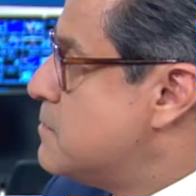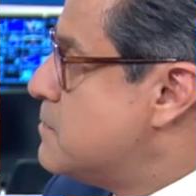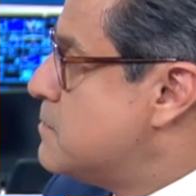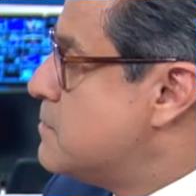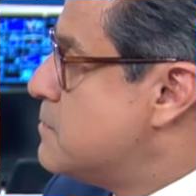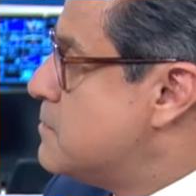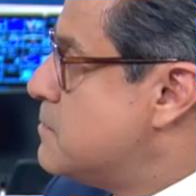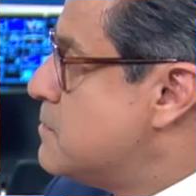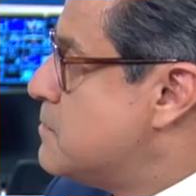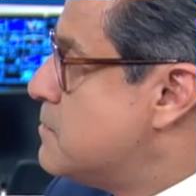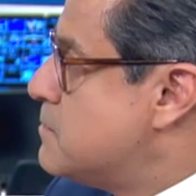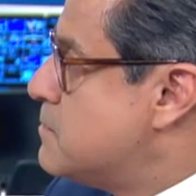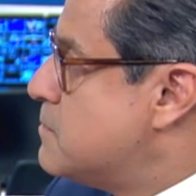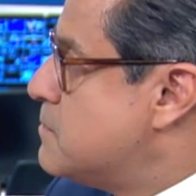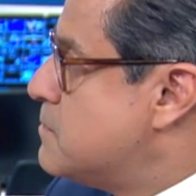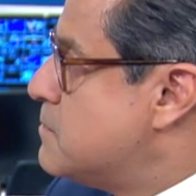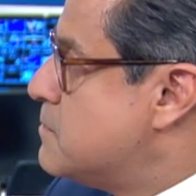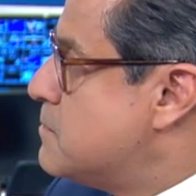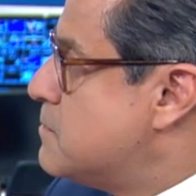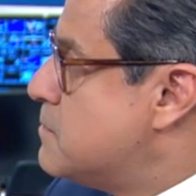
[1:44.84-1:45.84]

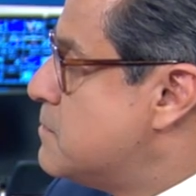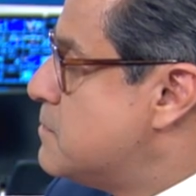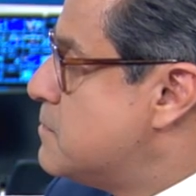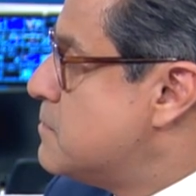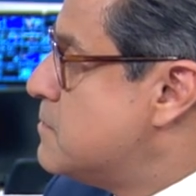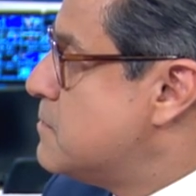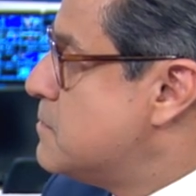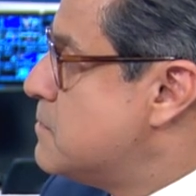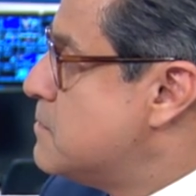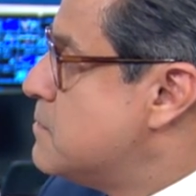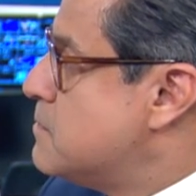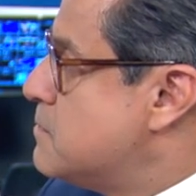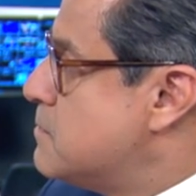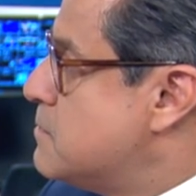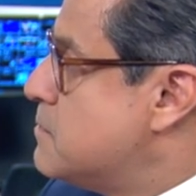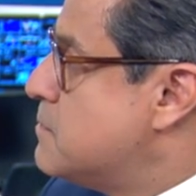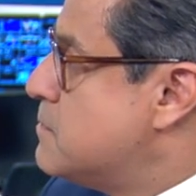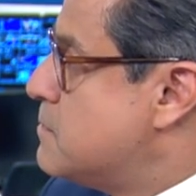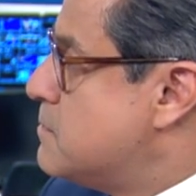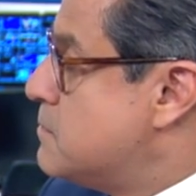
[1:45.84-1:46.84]

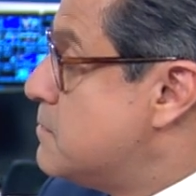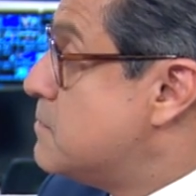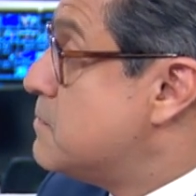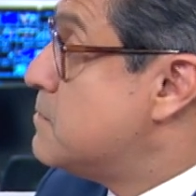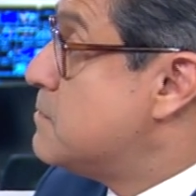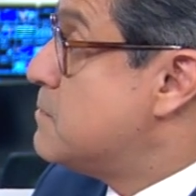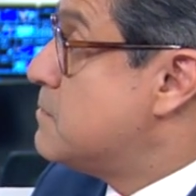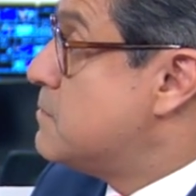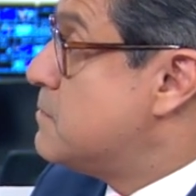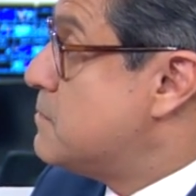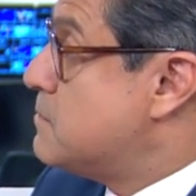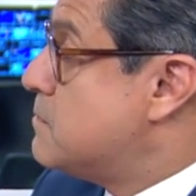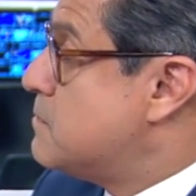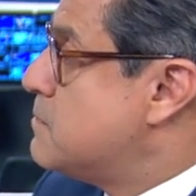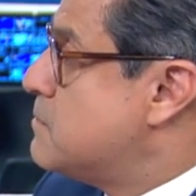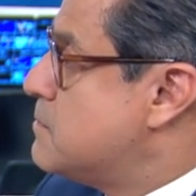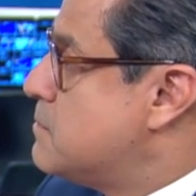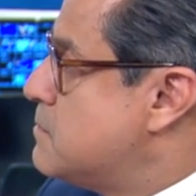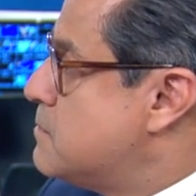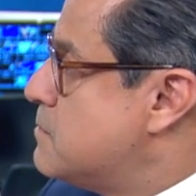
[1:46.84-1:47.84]

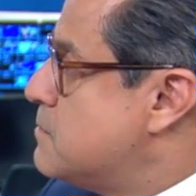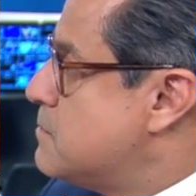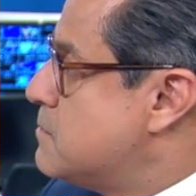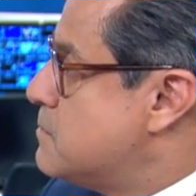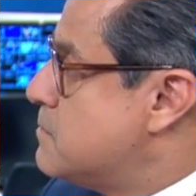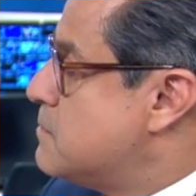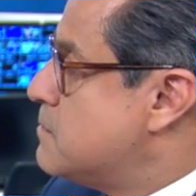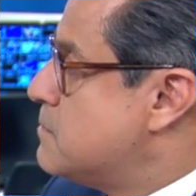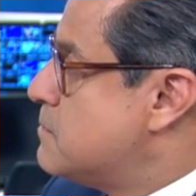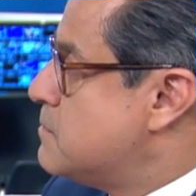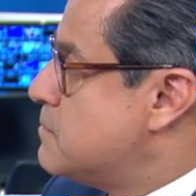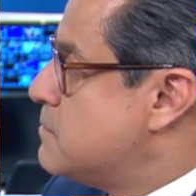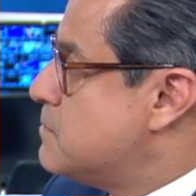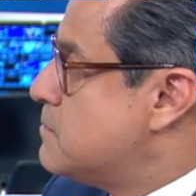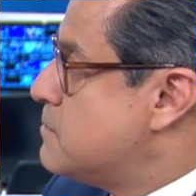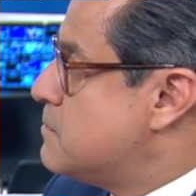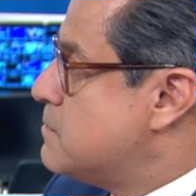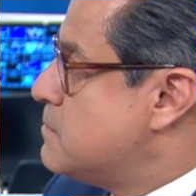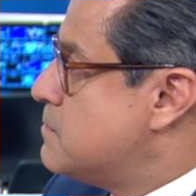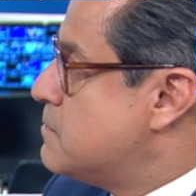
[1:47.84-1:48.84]

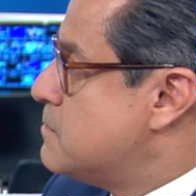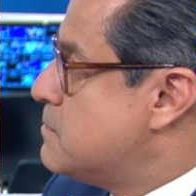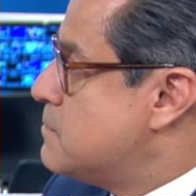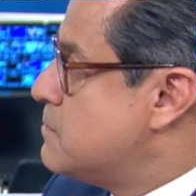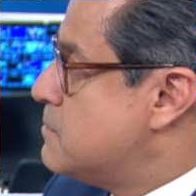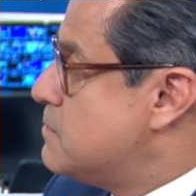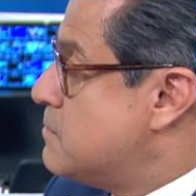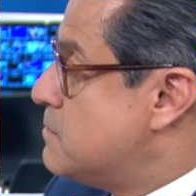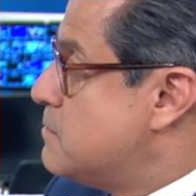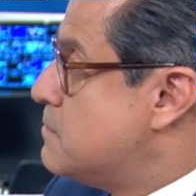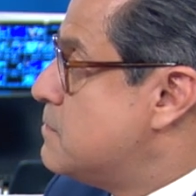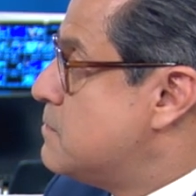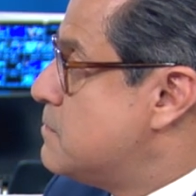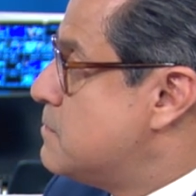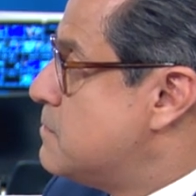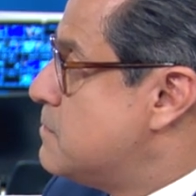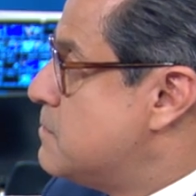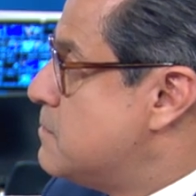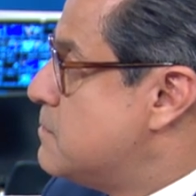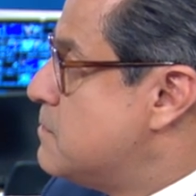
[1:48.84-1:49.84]

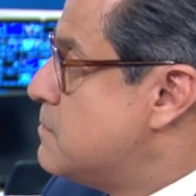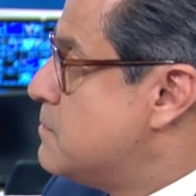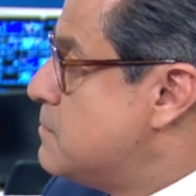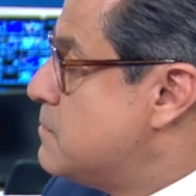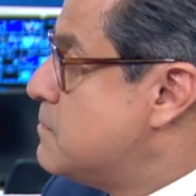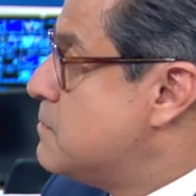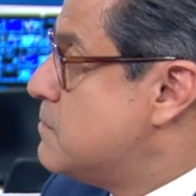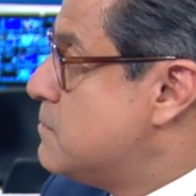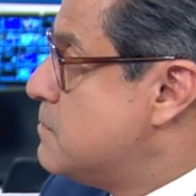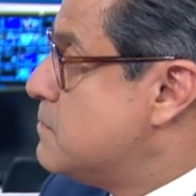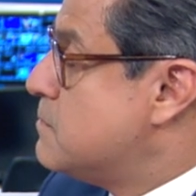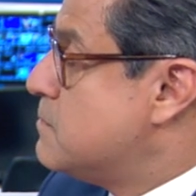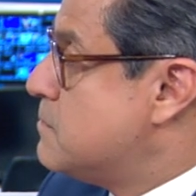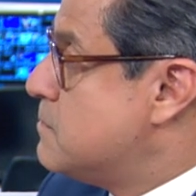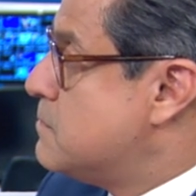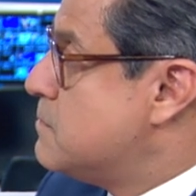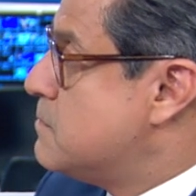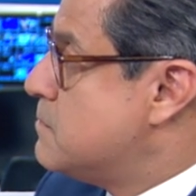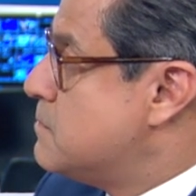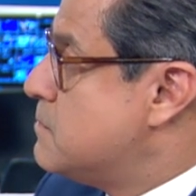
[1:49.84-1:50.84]

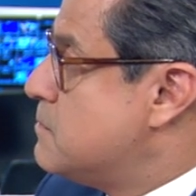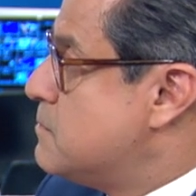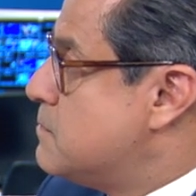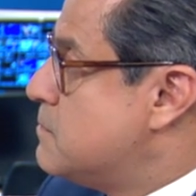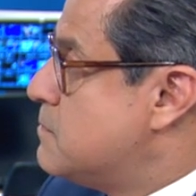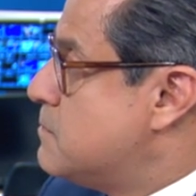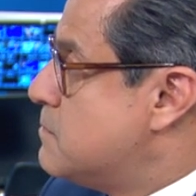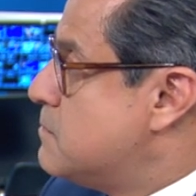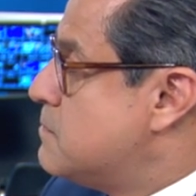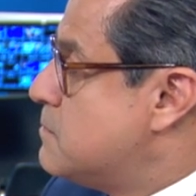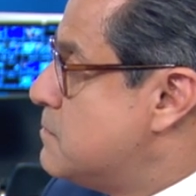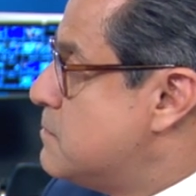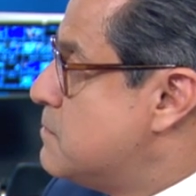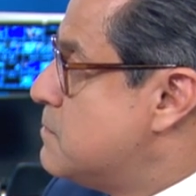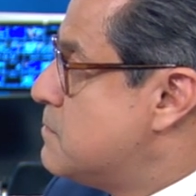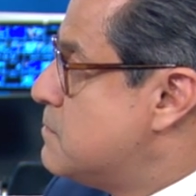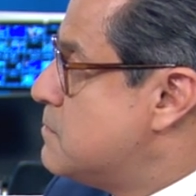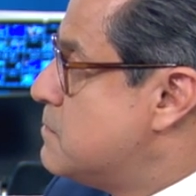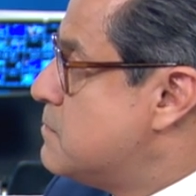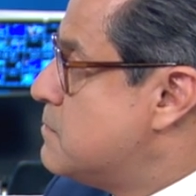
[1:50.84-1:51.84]

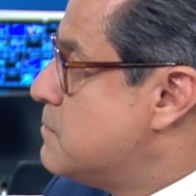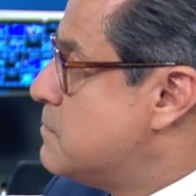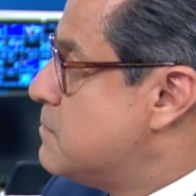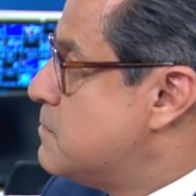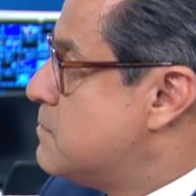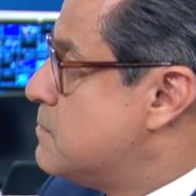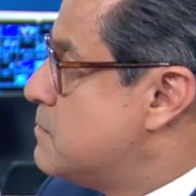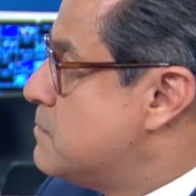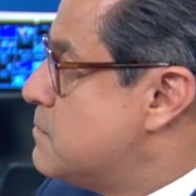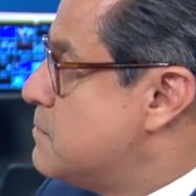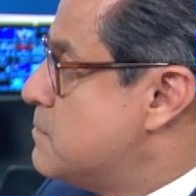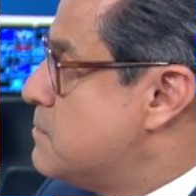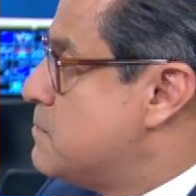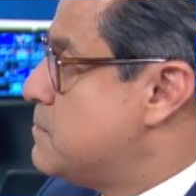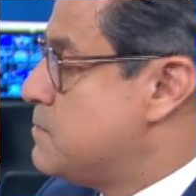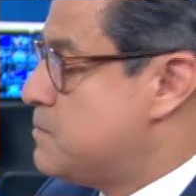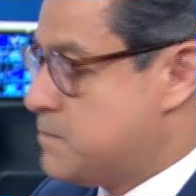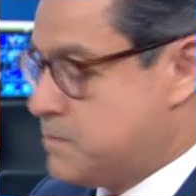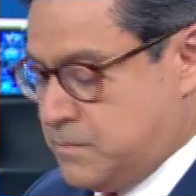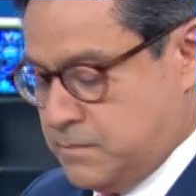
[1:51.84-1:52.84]

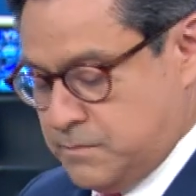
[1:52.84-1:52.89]
No words are spoken by the person on screen.